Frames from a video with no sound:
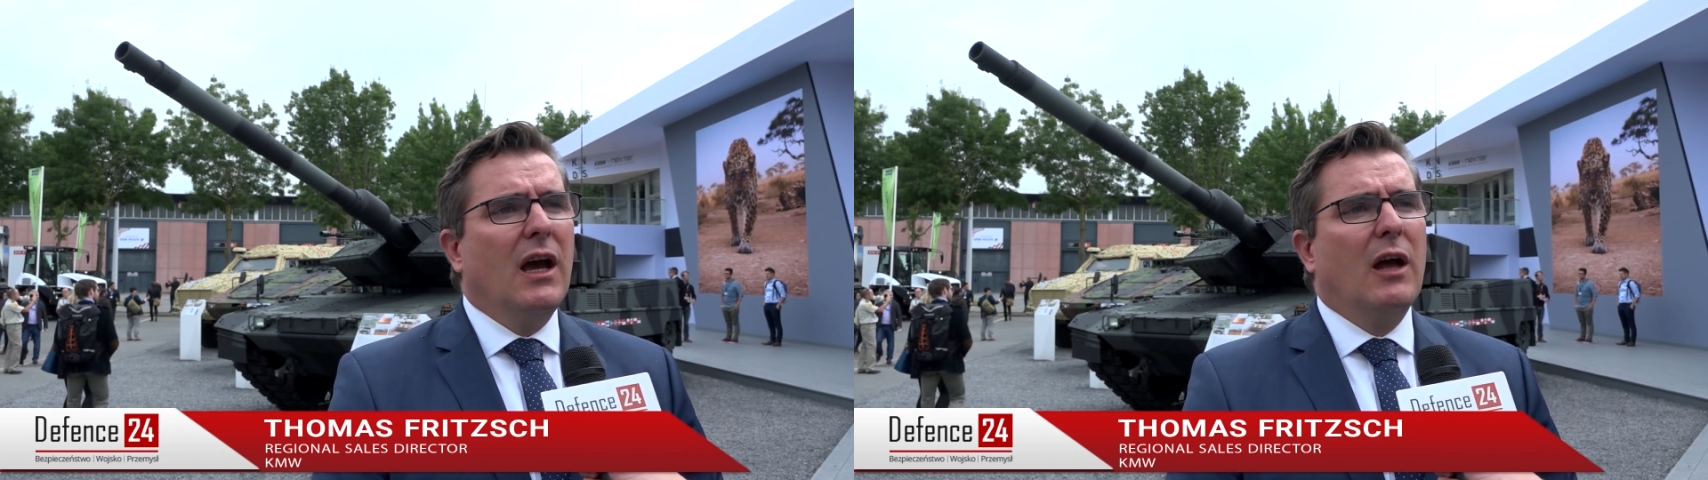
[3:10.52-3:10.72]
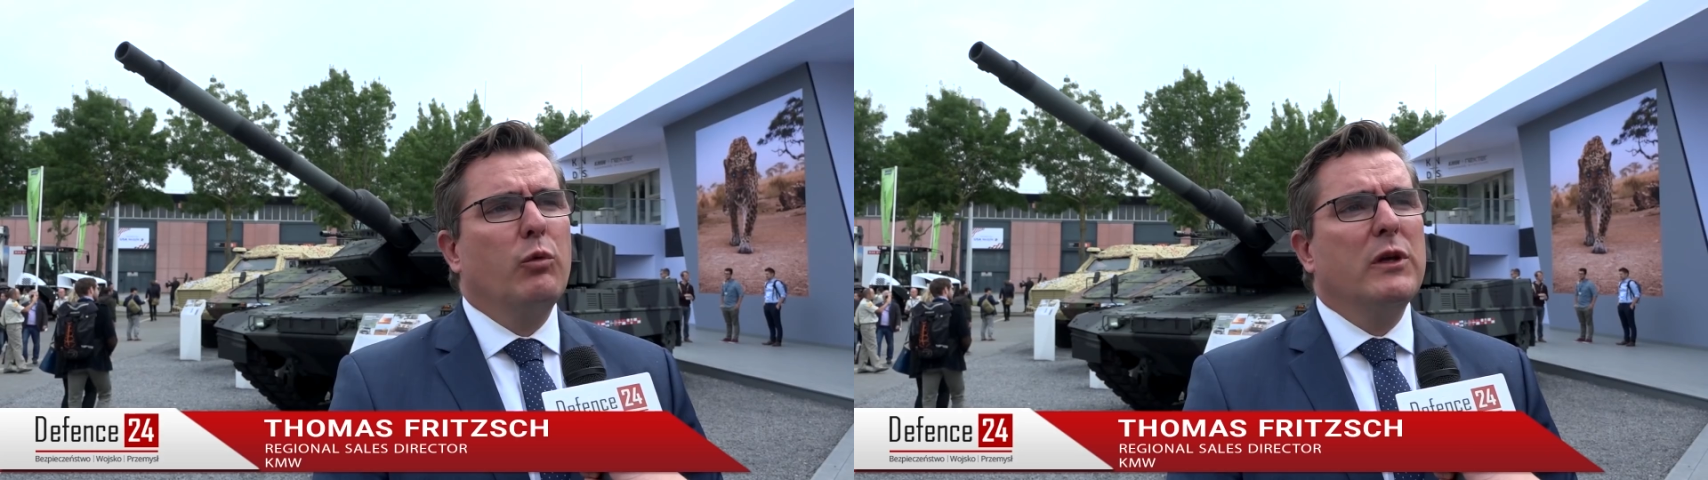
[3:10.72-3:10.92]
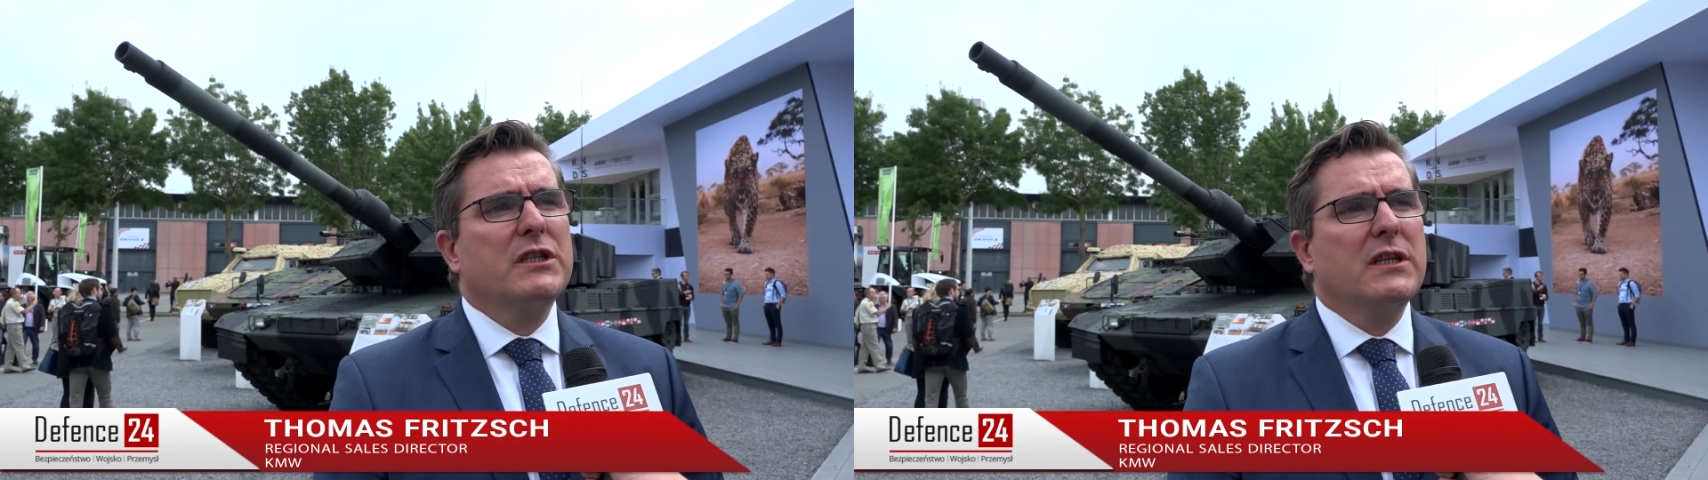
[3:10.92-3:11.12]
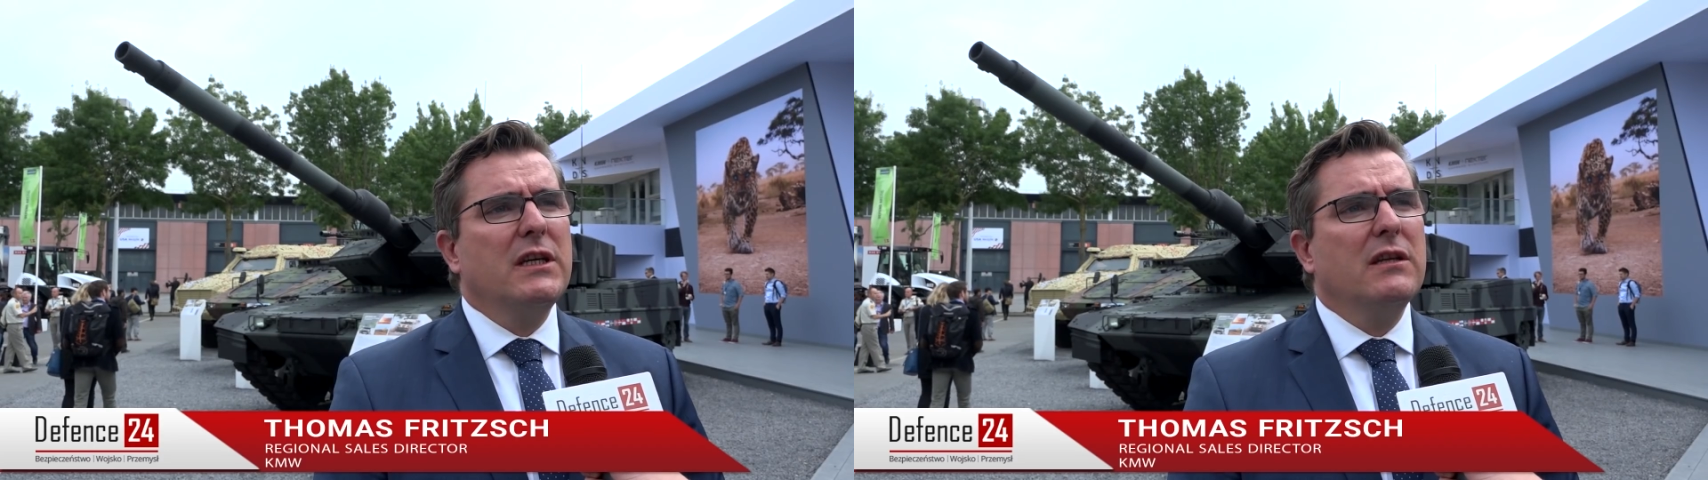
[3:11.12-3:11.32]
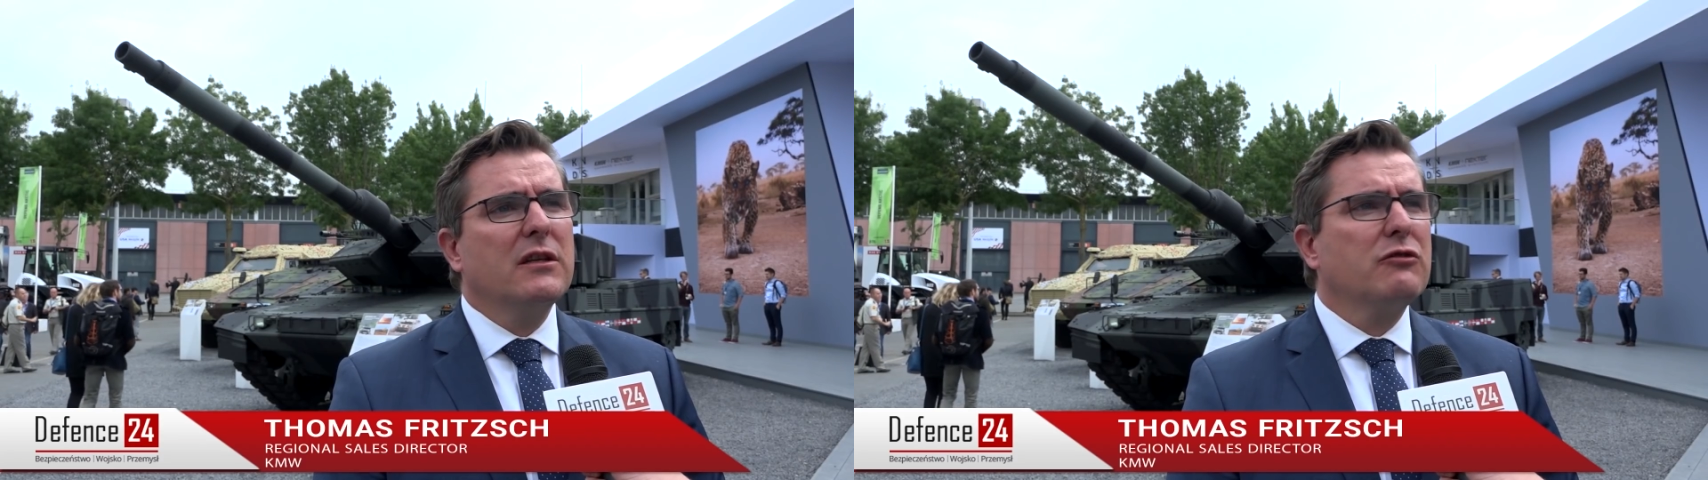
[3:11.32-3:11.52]
And we
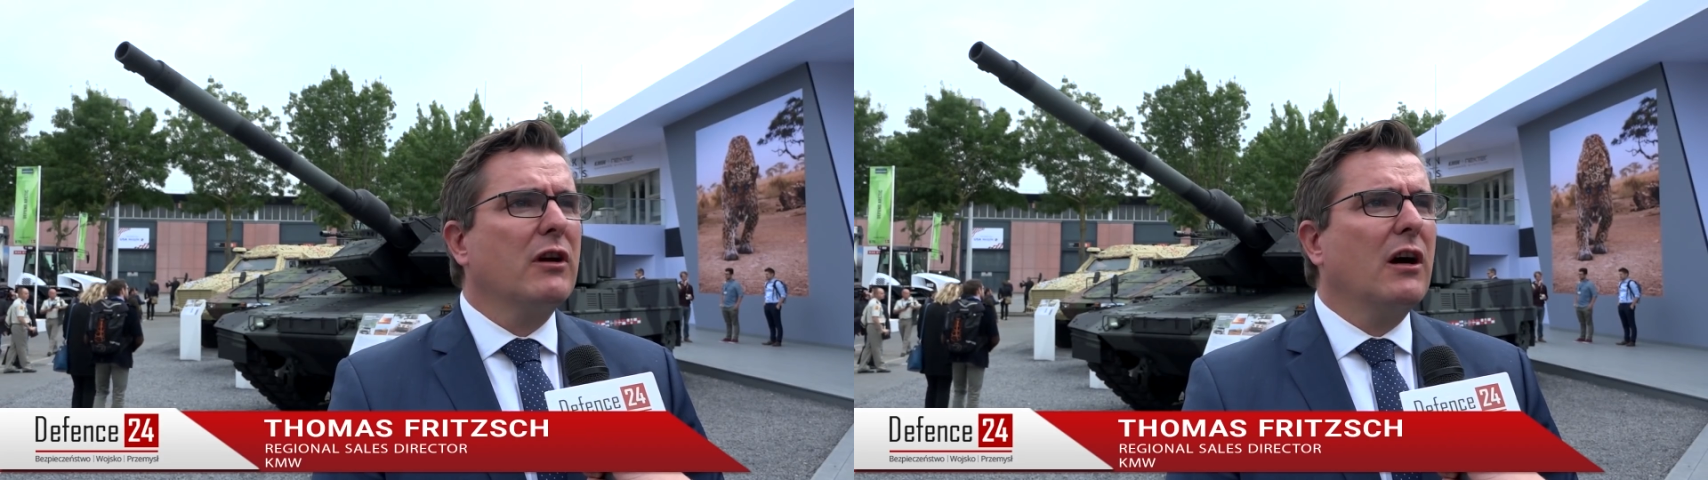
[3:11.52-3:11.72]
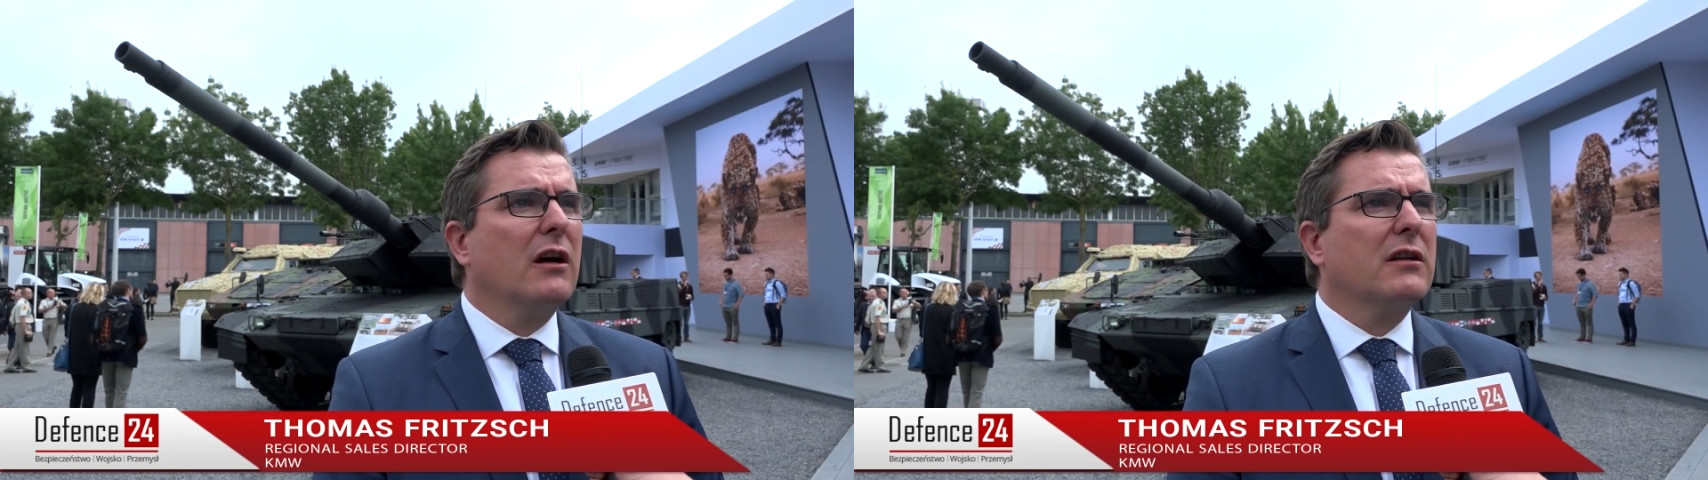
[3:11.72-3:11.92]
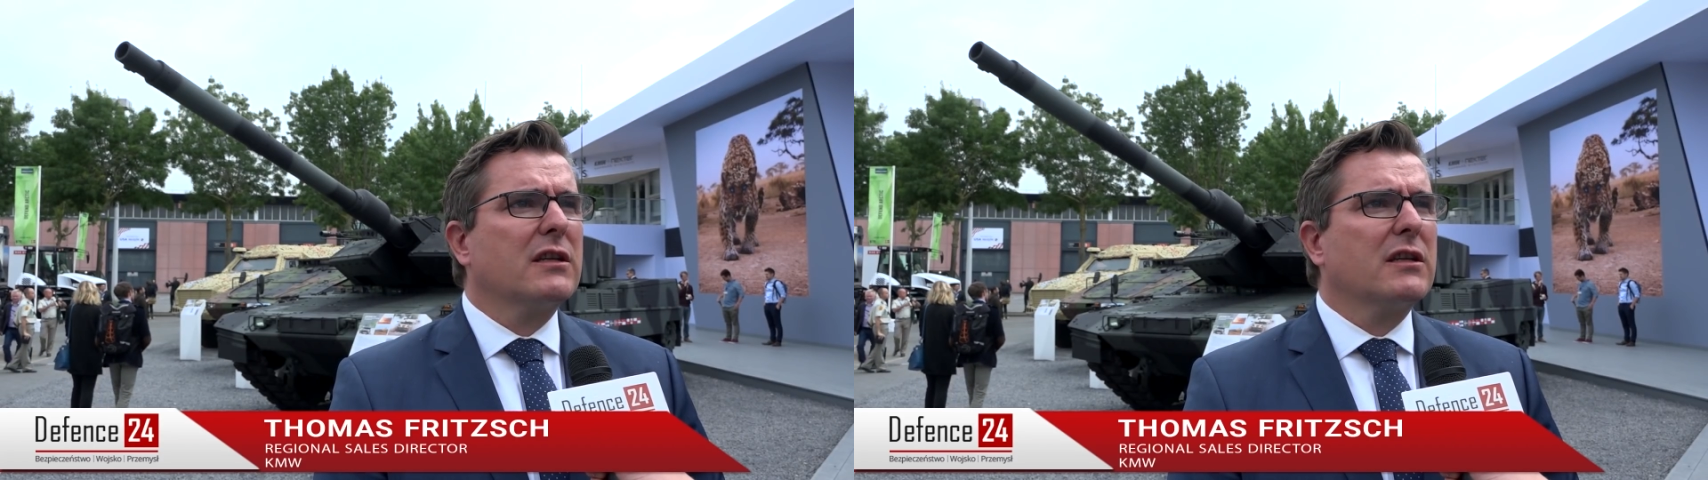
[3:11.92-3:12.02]
see in this regard